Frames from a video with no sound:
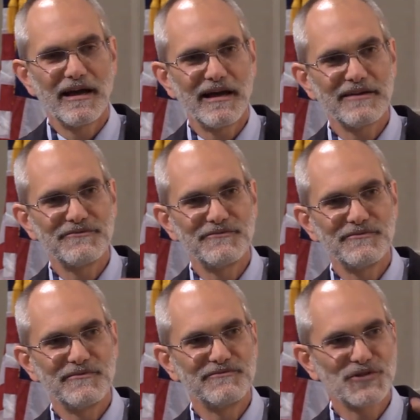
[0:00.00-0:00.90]

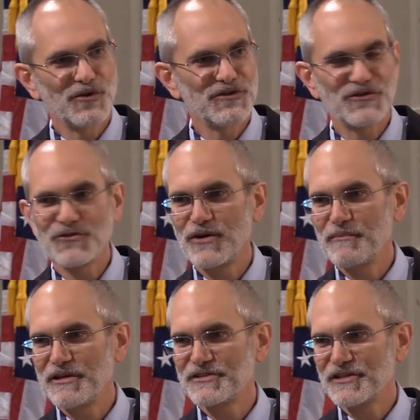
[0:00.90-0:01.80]
I told this
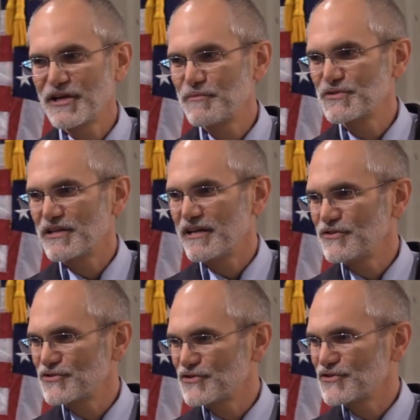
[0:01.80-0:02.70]
story many times, and I
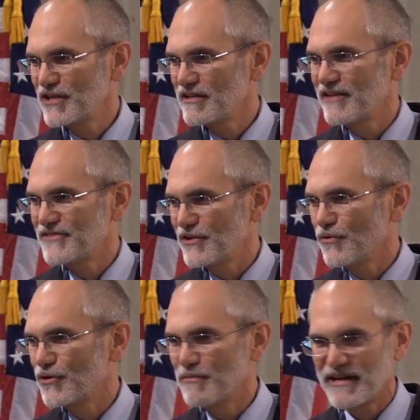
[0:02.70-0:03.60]
used to say left
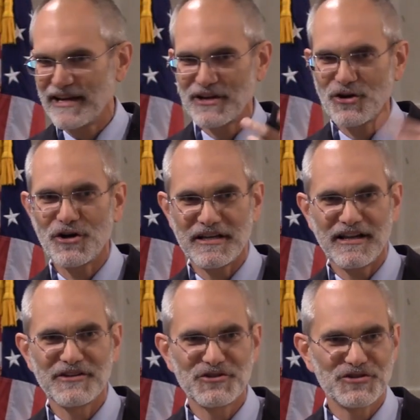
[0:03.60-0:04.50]
aorta, but a
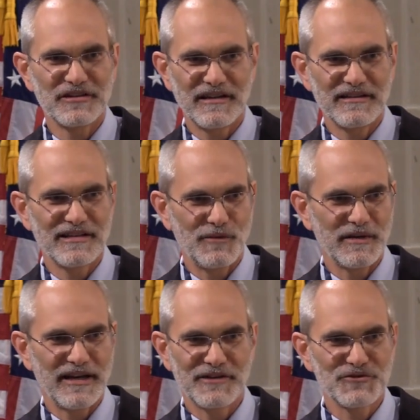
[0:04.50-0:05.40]
cardiologist today tell
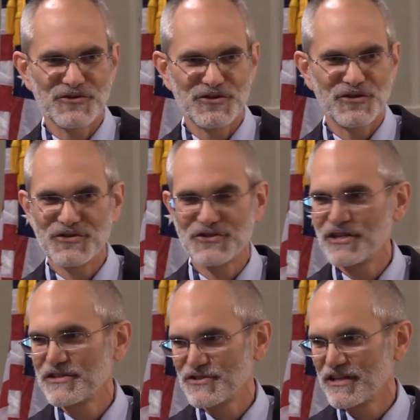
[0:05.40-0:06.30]
me, Anders, there's no such
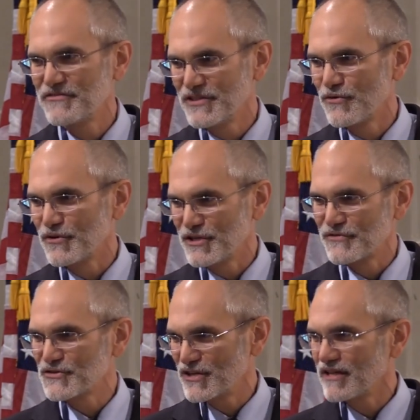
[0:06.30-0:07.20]
thing as the left aorta. You
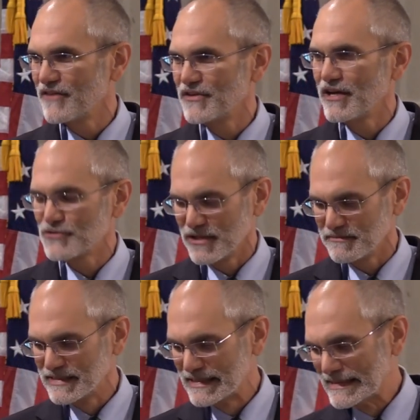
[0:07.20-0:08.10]
have to say left
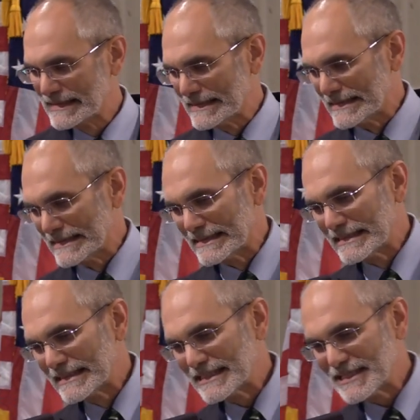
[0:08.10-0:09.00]
atrium.
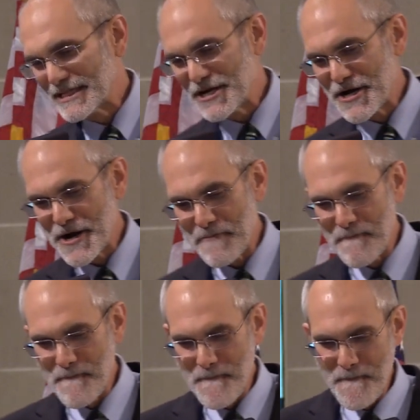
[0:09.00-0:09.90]

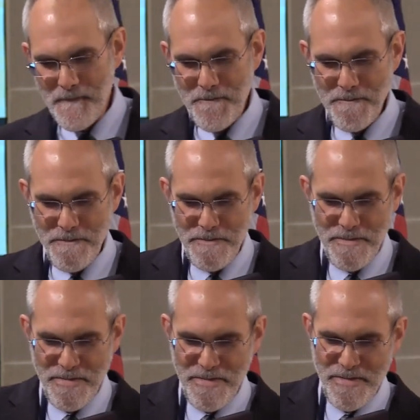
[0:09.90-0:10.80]
Um,
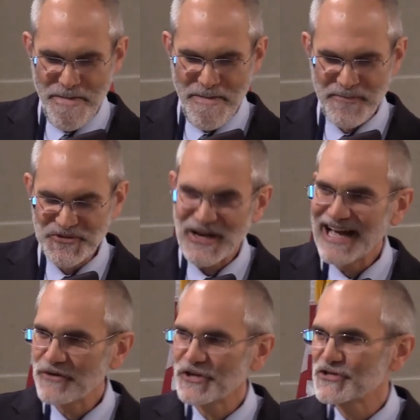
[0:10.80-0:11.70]
so
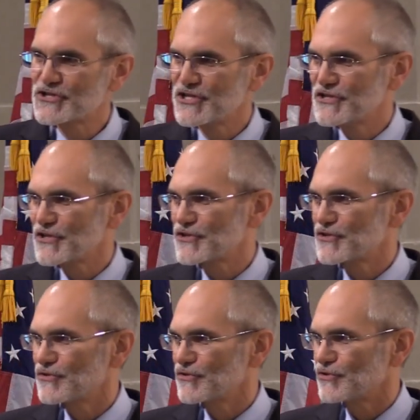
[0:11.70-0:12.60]
how does
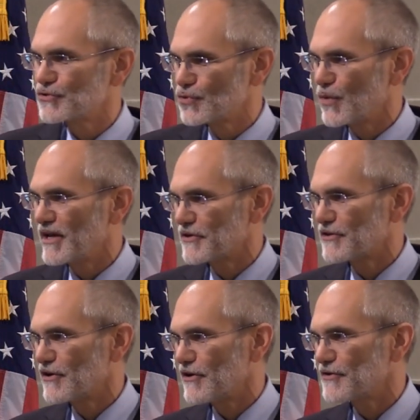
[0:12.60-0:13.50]
Jesus dwell in
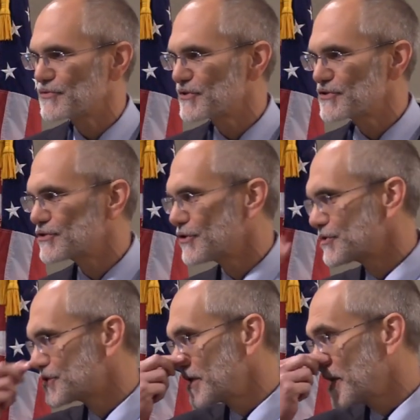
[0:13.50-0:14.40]
our hearts? What does the
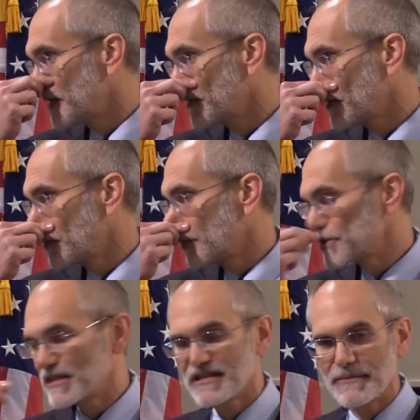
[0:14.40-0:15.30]
church say? Well, St.